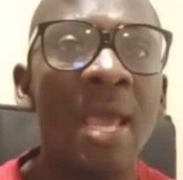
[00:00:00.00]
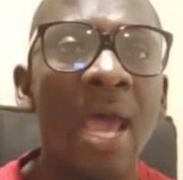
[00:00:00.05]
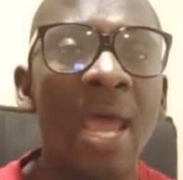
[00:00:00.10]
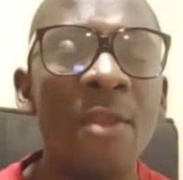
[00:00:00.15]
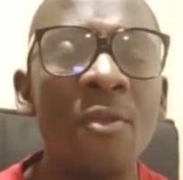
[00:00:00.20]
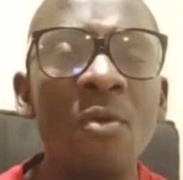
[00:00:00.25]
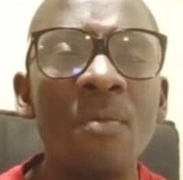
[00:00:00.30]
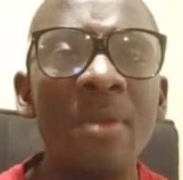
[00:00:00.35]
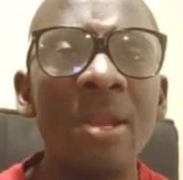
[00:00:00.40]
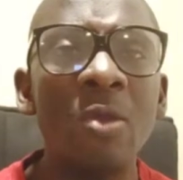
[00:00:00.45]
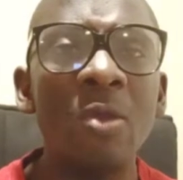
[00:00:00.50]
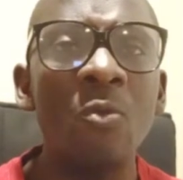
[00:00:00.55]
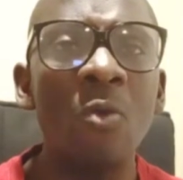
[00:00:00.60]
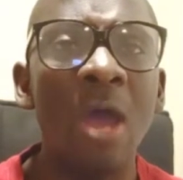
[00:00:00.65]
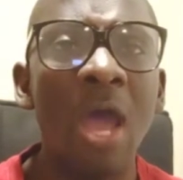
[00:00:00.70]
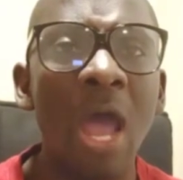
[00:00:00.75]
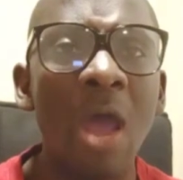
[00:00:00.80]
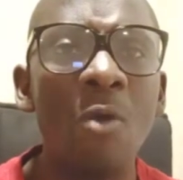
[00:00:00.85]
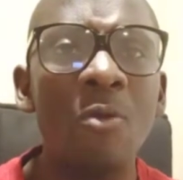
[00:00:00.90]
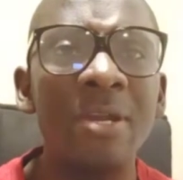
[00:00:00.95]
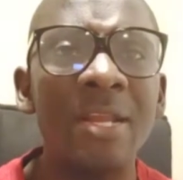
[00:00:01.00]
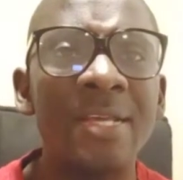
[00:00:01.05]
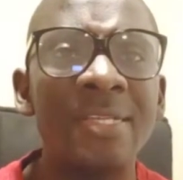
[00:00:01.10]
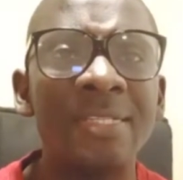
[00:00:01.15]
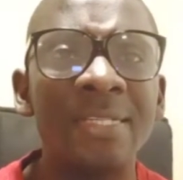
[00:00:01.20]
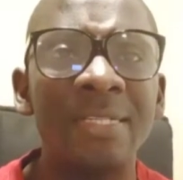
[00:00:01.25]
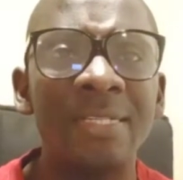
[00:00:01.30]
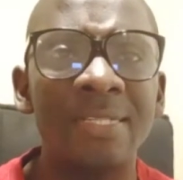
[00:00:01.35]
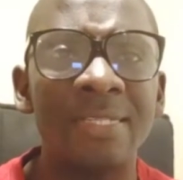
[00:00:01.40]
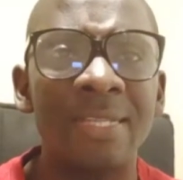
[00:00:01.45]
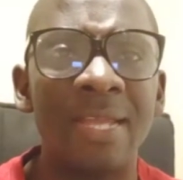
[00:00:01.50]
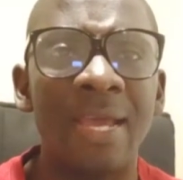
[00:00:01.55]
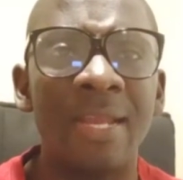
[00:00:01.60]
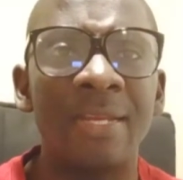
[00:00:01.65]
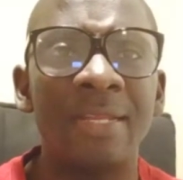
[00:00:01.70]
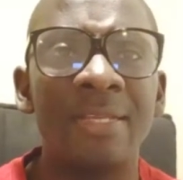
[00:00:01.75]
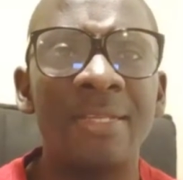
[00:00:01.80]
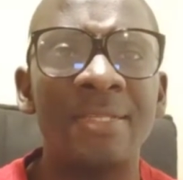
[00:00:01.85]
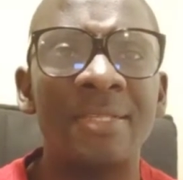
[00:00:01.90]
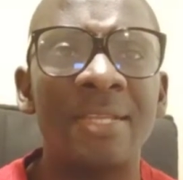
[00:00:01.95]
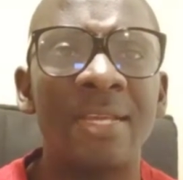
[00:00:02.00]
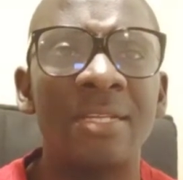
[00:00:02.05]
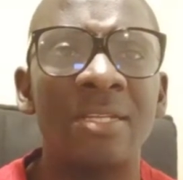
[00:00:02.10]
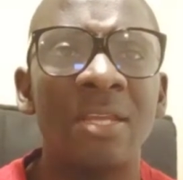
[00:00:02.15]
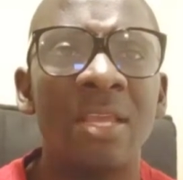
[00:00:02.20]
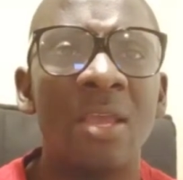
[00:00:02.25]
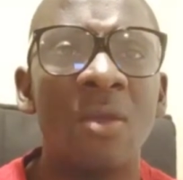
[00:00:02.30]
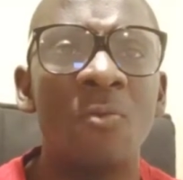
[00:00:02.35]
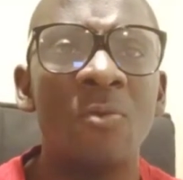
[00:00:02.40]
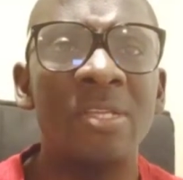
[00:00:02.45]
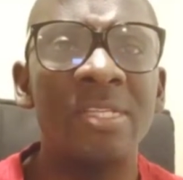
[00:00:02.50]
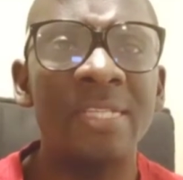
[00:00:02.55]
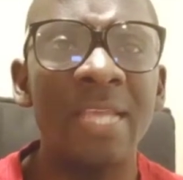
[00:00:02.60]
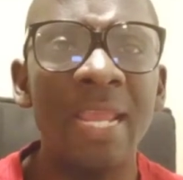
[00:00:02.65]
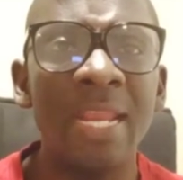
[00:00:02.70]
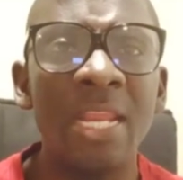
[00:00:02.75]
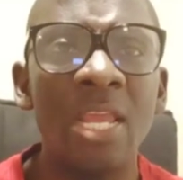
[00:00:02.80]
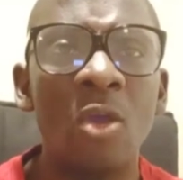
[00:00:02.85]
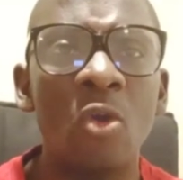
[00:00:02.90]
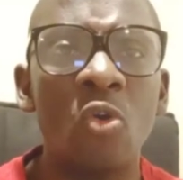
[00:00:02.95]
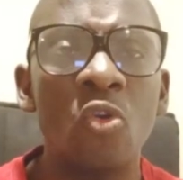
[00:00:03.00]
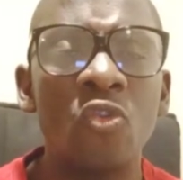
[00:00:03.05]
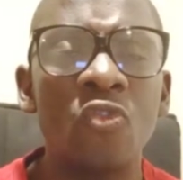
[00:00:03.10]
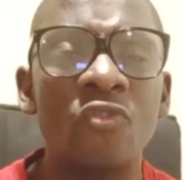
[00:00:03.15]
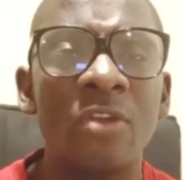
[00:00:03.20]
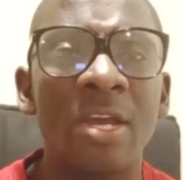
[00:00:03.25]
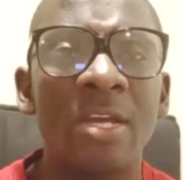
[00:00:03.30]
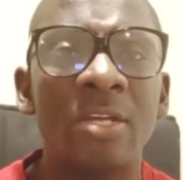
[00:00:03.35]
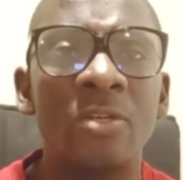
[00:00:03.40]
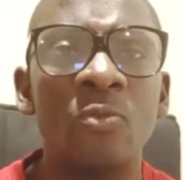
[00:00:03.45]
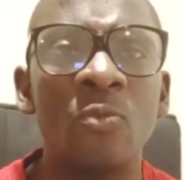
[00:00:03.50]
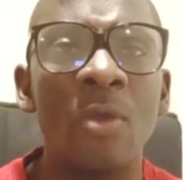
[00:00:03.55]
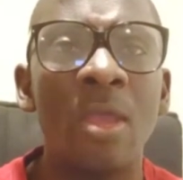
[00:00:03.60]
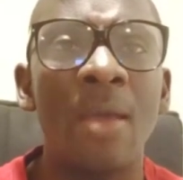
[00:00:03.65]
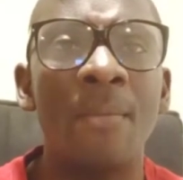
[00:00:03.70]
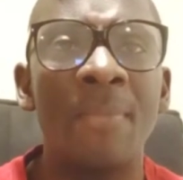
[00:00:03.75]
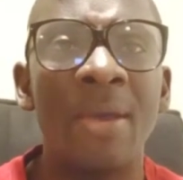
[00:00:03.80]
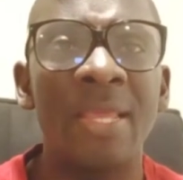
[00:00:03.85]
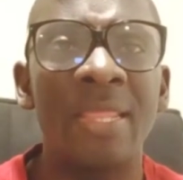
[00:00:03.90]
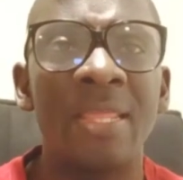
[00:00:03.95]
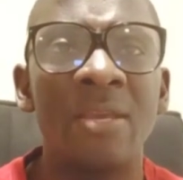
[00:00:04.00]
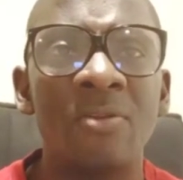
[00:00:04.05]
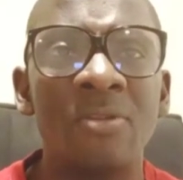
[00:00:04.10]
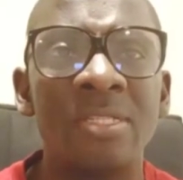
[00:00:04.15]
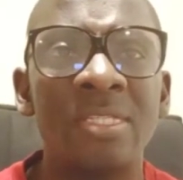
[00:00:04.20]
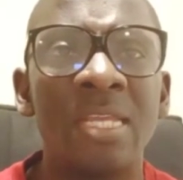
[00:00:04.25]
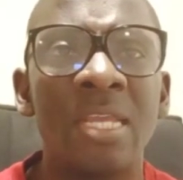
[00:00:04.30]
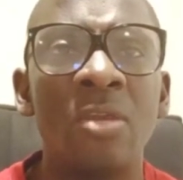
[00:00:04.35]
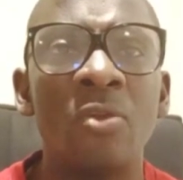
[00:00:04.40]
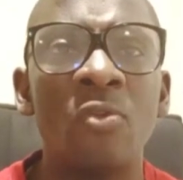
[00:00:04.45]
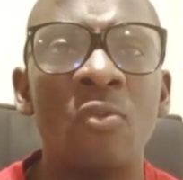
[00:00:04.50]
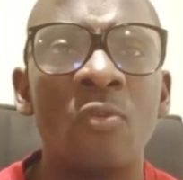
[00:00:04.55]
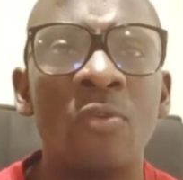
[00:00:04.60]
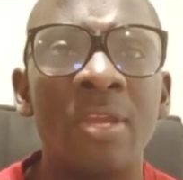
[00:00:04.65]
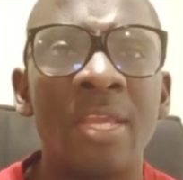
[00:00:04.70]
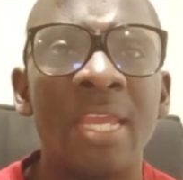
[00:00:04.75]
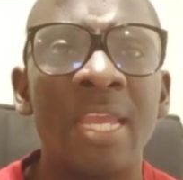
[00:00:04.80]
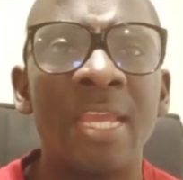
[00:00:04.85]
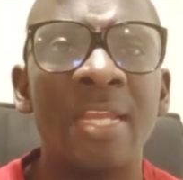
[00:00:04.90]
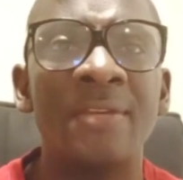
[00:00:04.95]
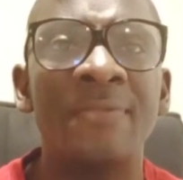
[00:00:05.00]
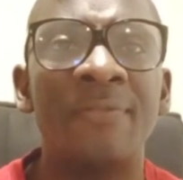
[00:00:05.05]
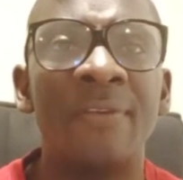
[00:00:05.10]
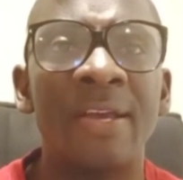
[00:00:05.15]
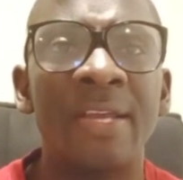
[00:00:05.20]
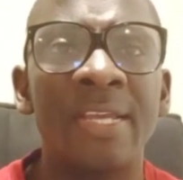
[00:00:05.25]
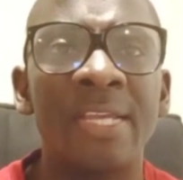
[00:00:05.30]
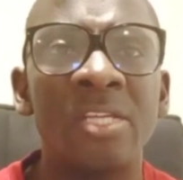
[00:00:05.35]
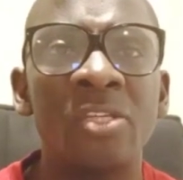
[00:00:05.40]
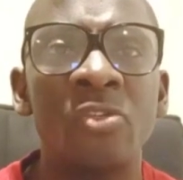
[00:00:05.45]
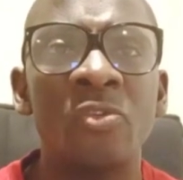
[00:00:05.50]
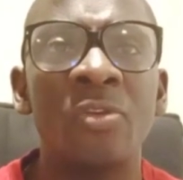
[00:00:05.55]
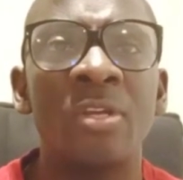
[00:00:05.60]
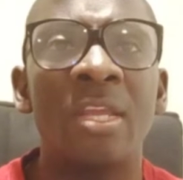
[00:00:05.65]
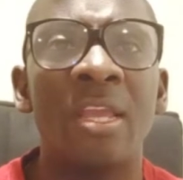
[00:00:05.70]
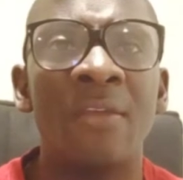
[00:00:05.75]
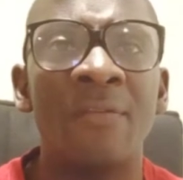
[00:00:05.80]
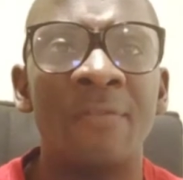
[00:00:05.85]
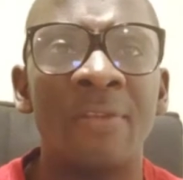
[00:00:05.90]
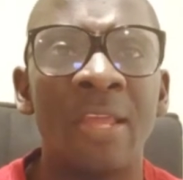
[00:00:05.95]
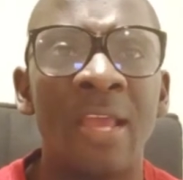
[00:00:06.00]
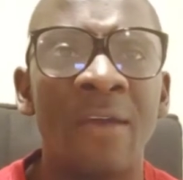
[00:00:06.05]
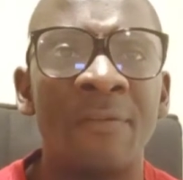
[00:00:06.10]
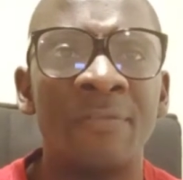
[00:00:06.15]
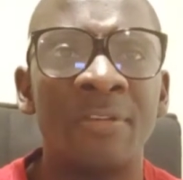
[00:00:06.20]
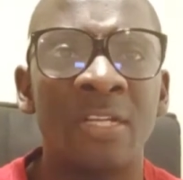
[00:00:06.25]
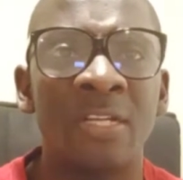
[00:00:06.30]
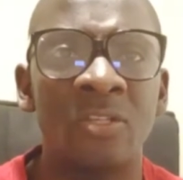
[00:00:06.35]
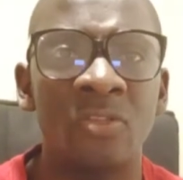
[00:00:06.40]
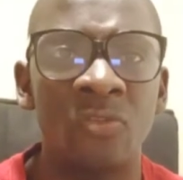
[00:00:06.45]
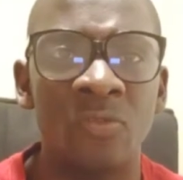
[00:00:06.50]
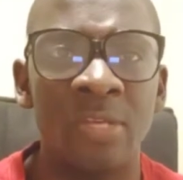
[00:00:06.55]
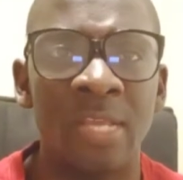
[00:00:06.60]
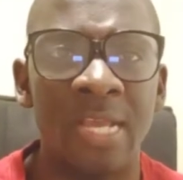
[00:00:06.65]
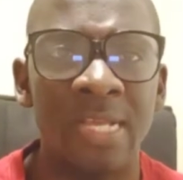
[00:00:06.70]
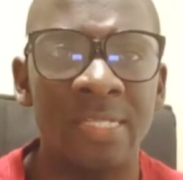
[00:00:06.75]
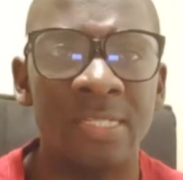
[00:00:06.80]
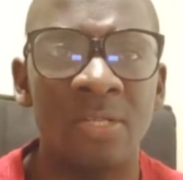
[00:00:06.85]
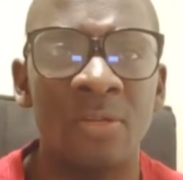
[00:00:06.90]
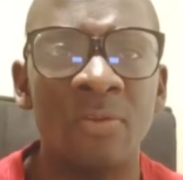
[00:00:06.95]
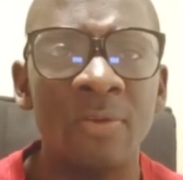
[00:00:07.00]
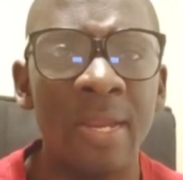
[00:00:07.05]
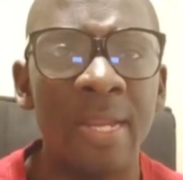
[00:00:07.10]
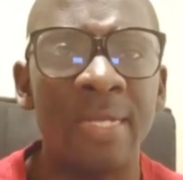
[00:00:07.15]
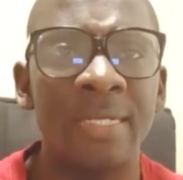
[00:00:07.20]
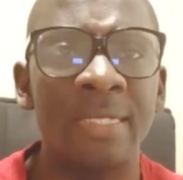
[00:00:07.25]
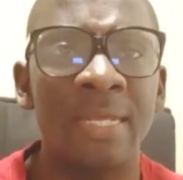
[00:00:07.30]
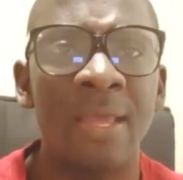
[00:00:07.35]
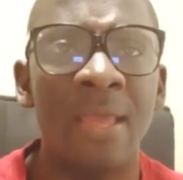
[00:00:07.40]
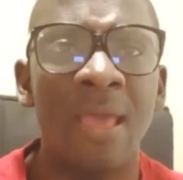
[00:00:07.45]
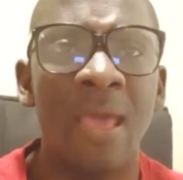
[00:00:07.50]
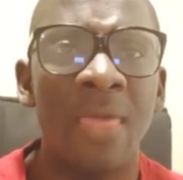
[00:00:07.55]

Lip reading: And normally, how does it sound? Is that we sign a contract whereby they would say you will get vacation every after 2 years, right?